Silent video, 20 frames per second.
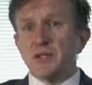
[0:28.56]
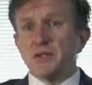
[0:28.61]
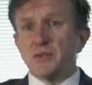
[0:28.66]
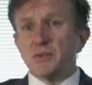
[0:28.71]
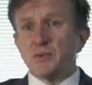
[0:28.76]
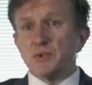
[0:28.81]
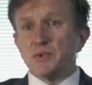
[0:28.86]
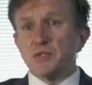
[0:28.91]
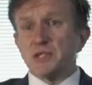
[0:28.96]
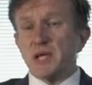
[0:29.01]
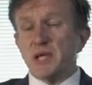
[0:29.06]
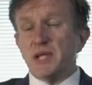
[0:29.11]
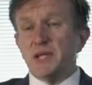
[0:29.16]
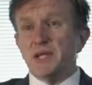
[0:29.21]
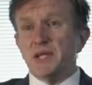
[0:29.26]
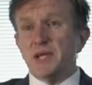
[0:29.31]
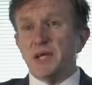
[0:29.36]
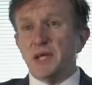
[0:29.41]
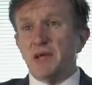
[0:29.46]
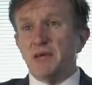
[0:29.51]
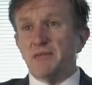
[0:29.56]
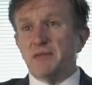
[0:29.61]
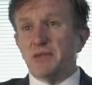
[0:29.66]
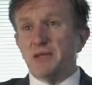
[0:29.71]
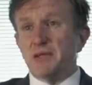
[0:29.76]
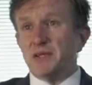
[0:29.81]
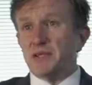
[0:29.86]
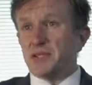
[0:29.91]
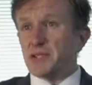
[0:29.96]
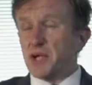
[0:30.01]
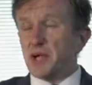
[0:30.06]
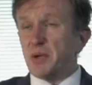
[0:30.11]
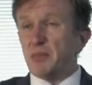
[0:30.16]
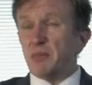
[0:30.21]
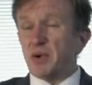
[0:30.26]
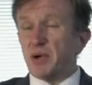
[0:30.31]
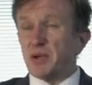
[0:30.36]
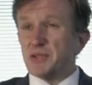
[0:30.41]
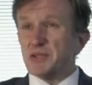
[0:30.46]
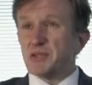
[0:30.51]
Towards the end of the evening, Shane
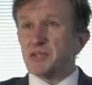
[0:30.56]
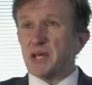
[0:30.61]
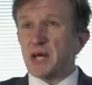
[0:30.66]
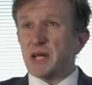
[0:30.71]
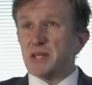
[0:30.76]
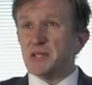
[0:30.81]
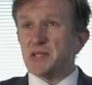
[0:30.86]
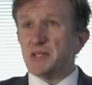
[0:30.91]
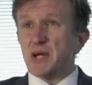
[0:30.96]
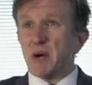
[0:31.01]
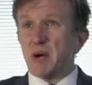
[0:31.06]
O'Brien stands